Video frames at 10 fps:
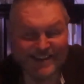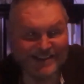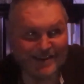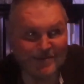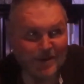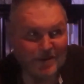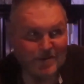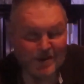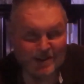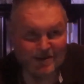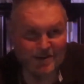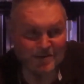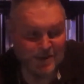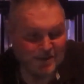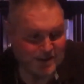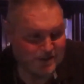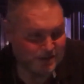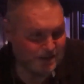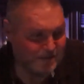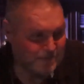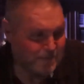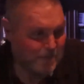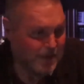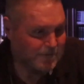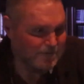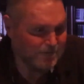It's like some old Western movie or something.